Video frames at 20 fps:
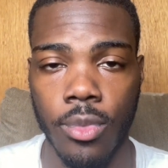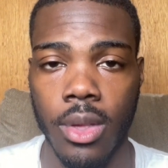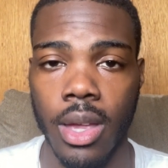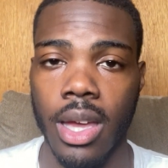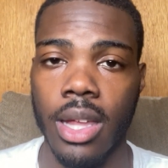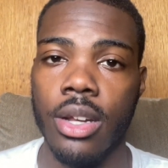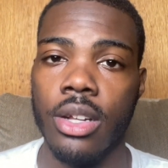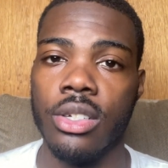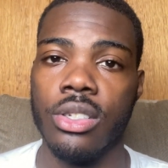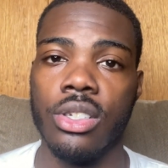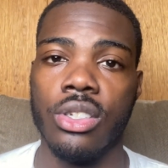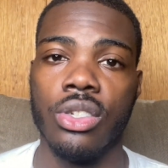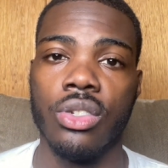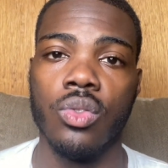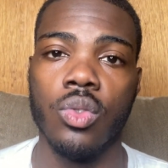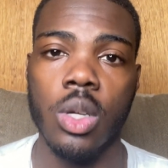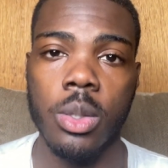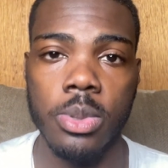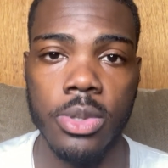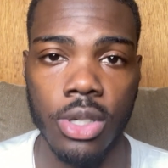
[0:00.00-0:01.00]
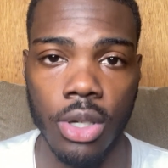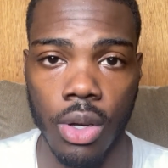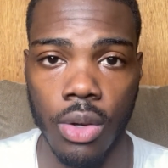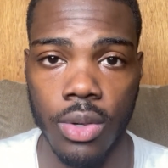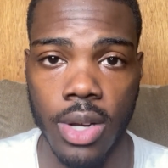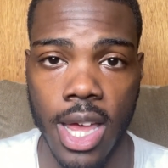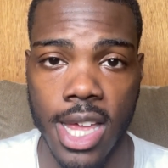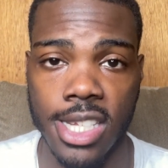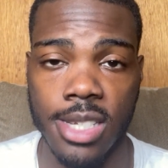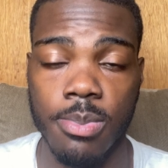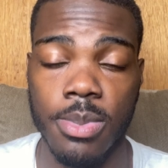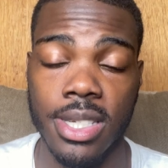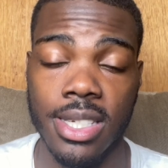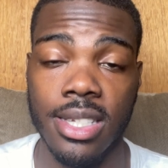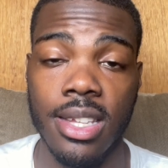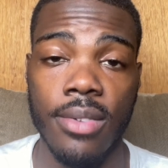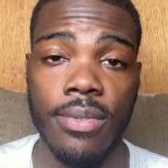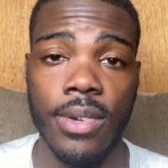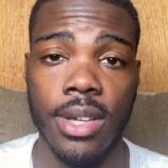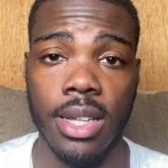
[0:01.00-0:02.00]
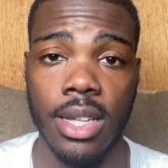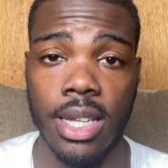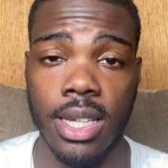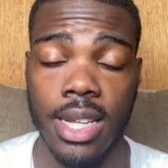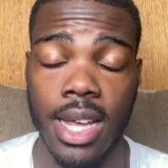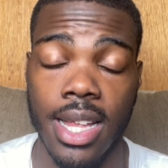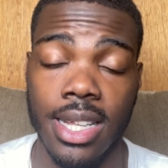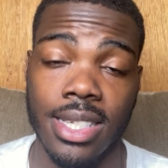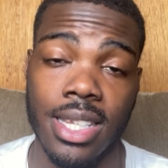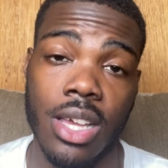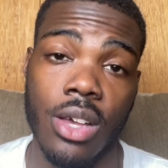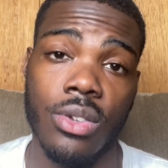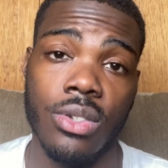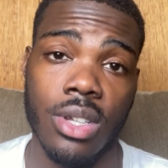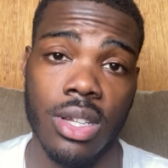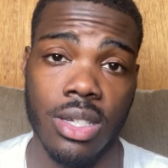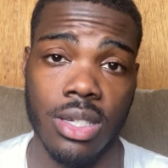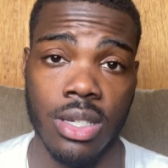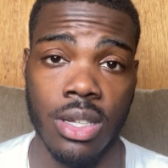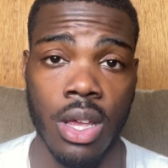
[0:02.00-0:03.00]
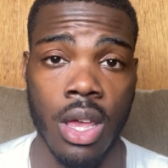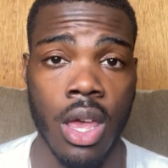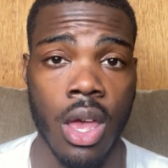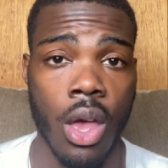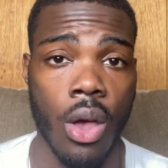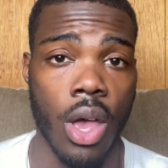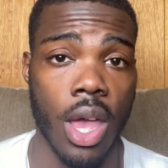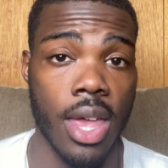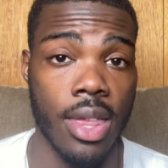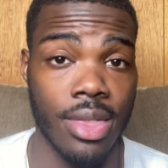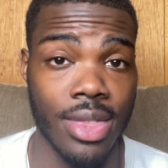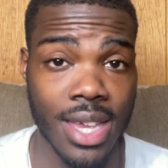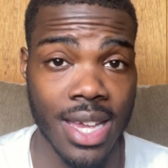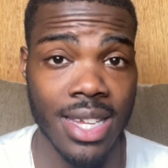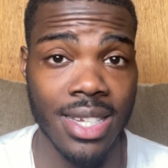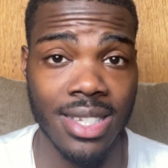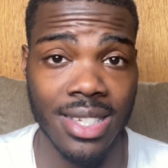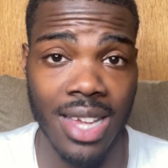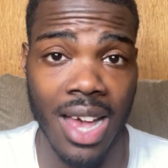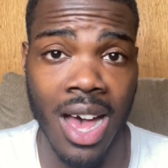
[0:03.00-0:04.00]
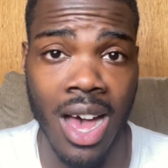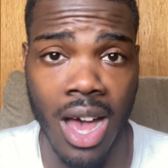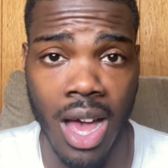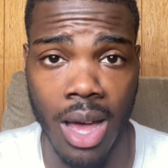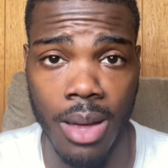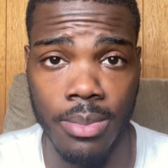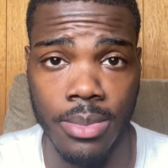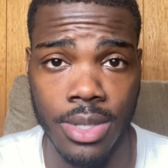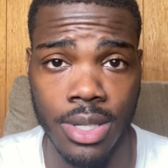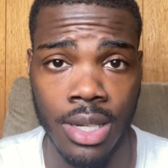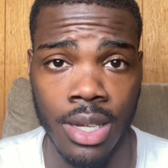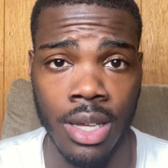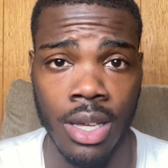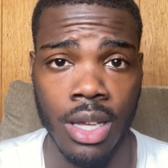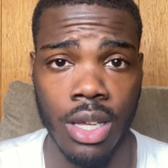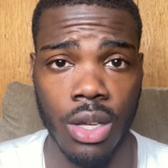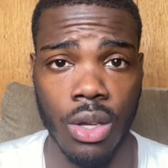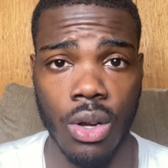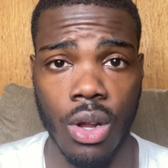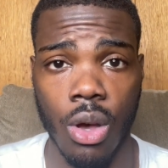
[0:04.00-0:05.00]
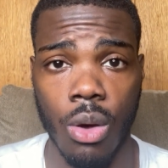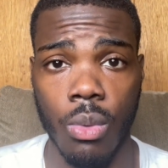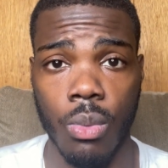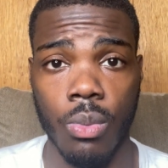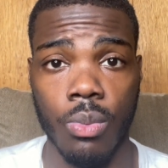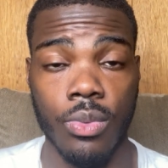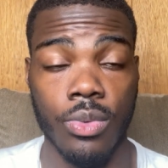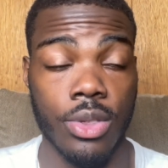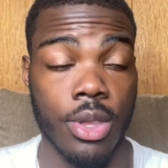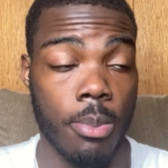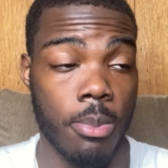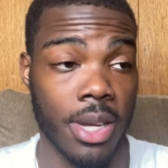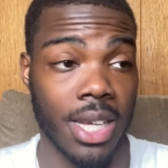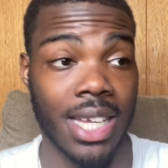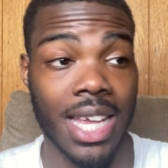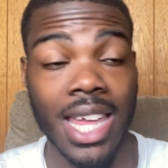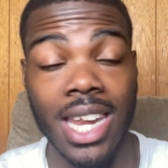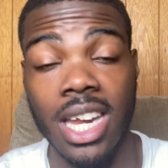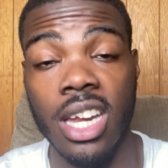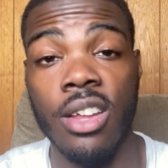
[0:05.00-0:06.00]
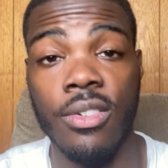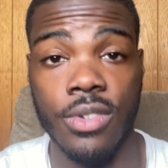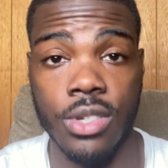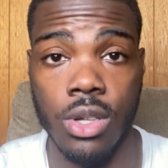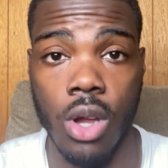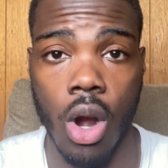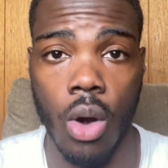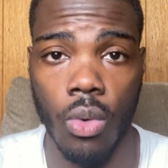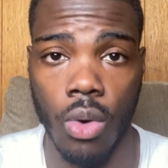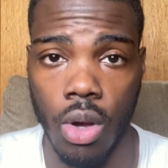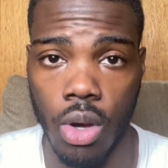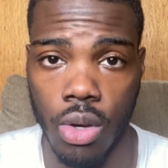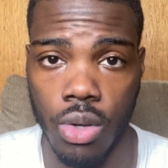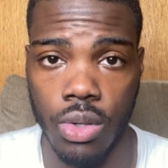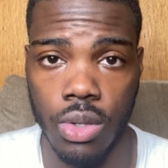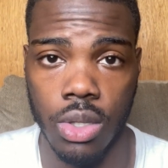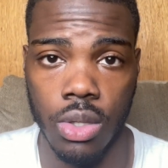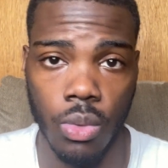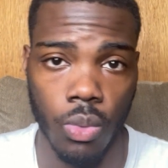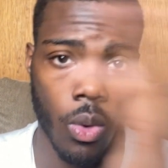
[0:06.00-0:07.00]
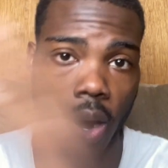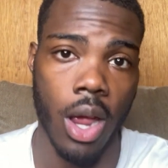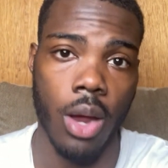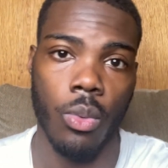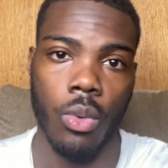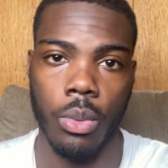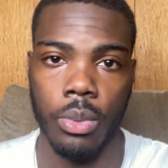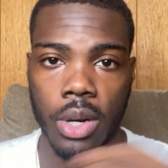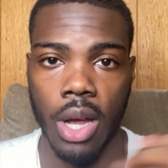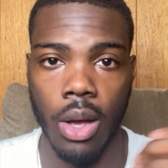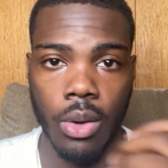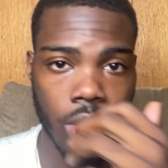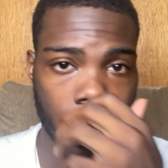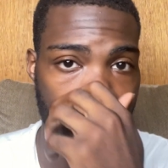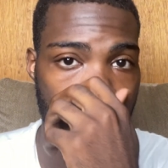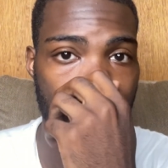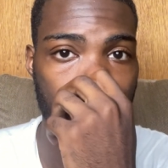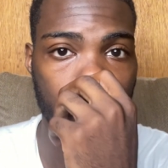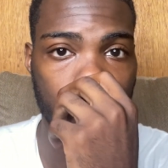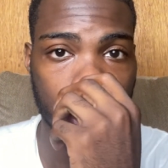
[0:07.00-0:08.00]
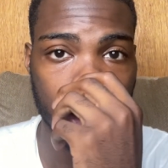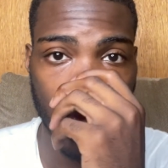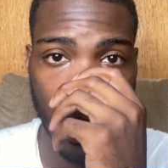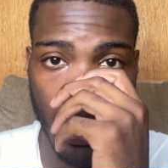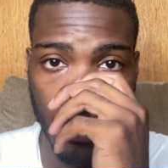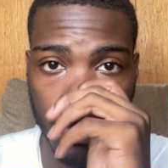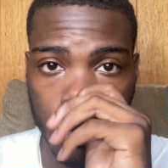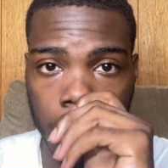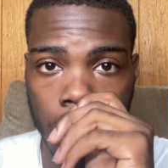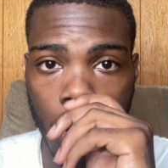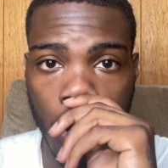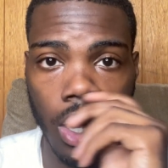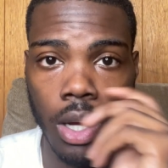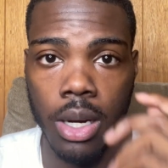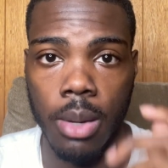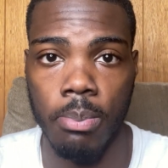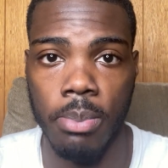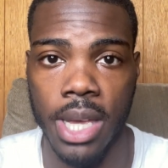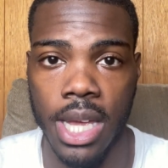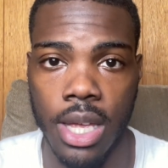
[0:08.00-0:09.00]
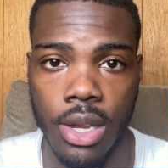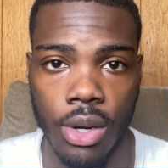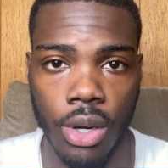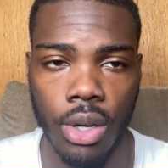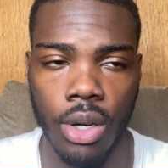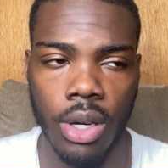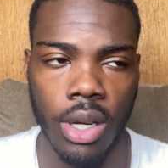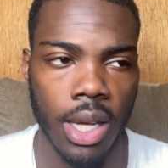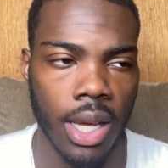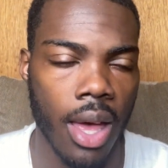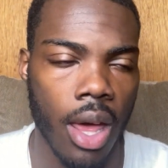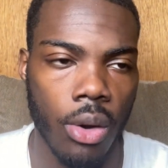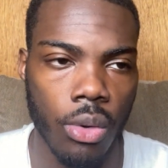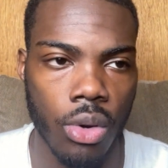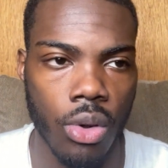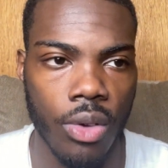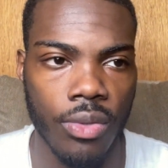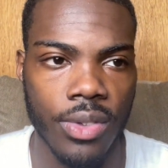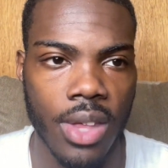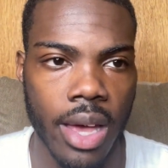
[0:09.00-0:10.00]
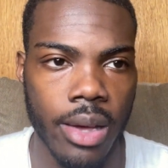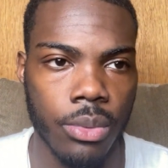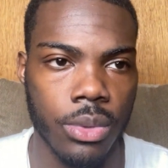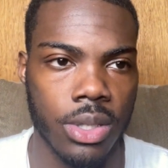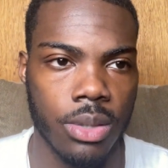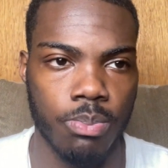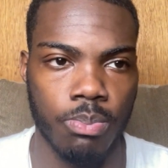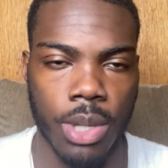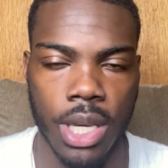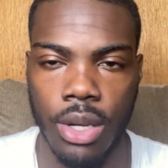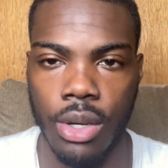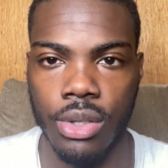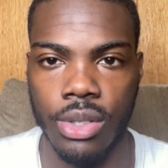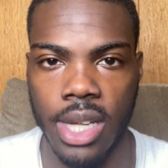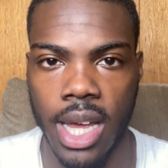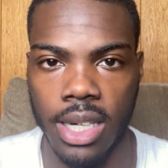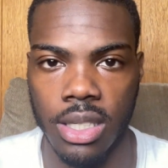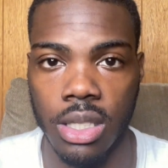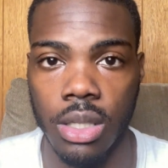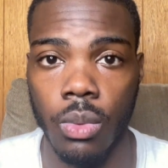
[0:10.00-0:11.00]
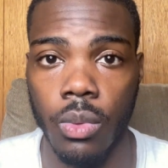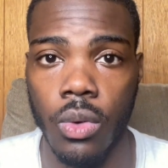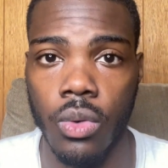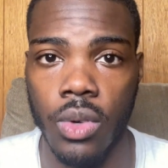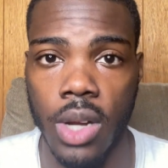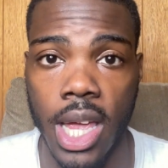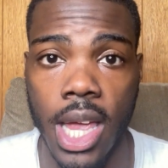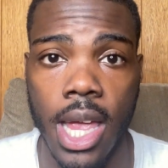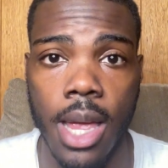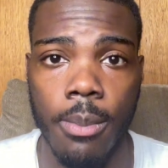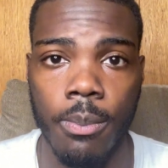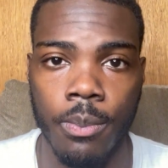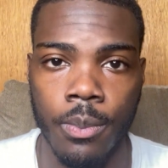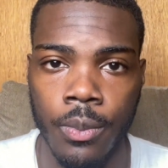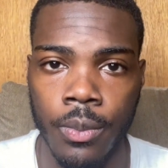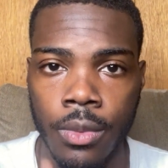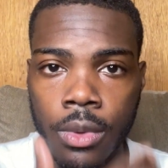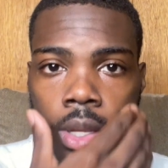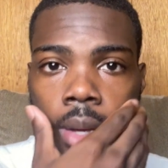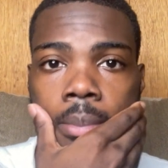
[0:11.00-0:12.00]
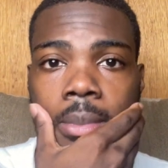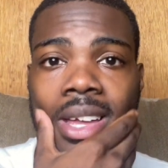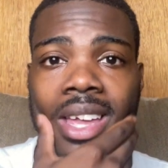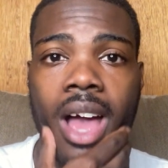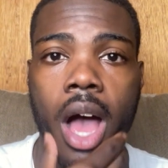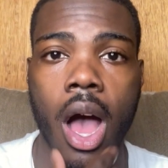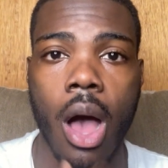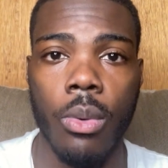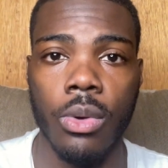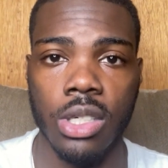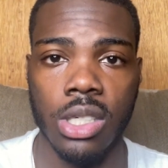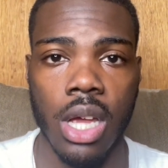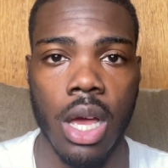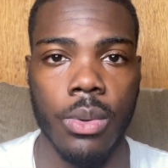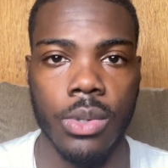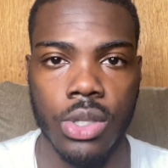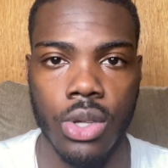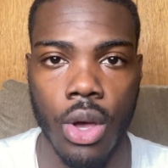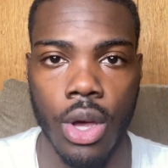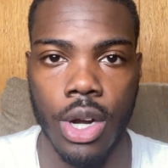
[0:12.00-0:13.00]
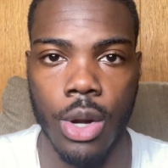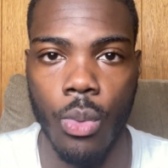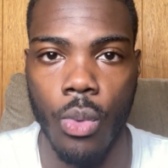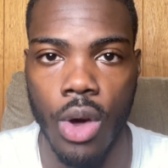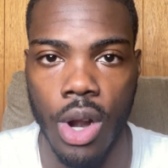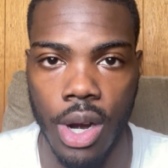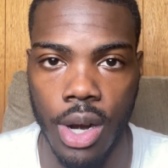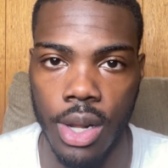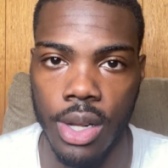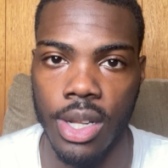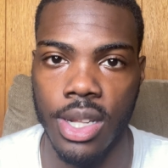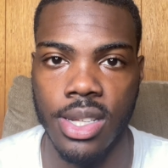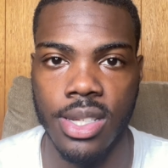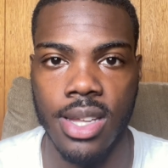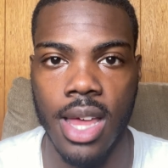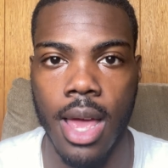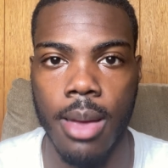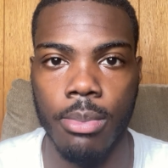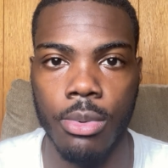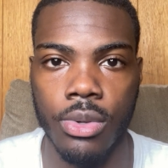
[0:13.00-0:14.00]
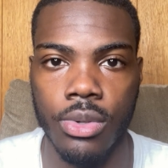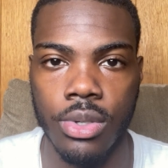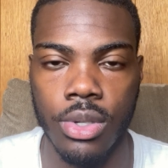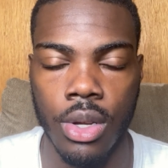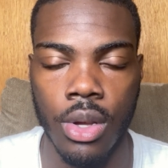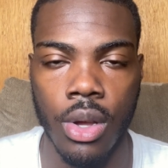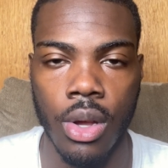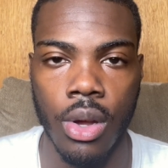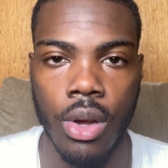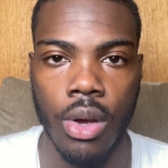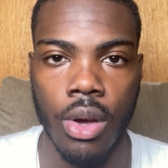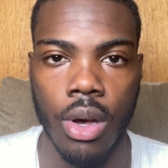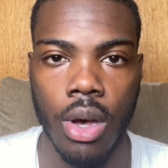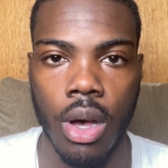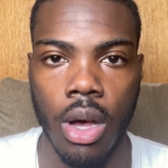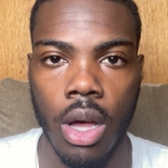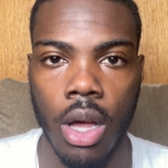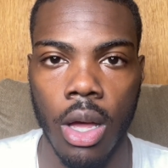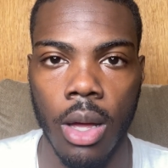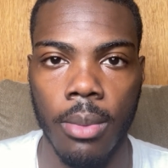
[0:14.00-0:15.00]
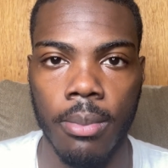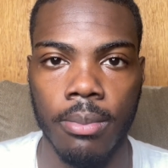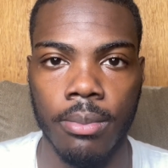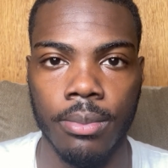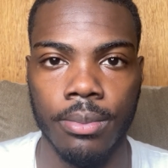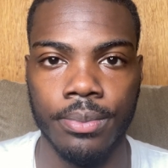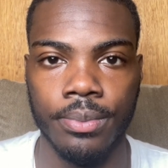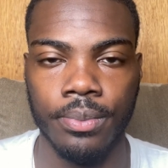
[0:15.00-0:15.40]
And there's a scripture on that specifically that tells us in these times you know, the beginning of sorrows, right? Where Yahweh was talking to Peter. I don't know if that was Peter's actually real name, but Yahweh was talking to one of the disciples, um,